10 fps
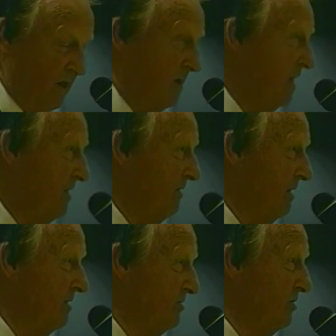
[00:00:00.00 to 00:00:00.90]
And I
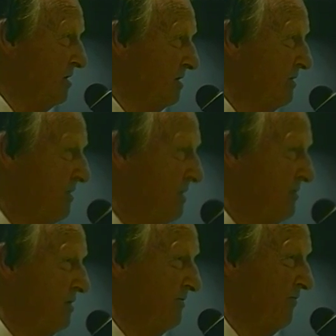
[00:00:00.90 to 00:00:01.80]
enjoyed the
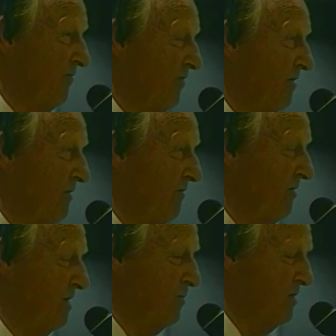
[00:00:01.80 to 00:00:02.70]
trip very,
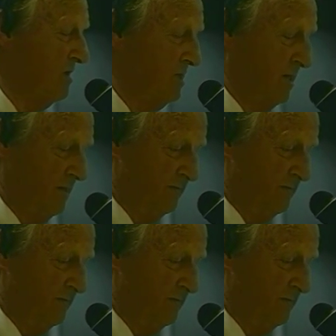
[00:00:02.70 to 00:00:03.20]
very much.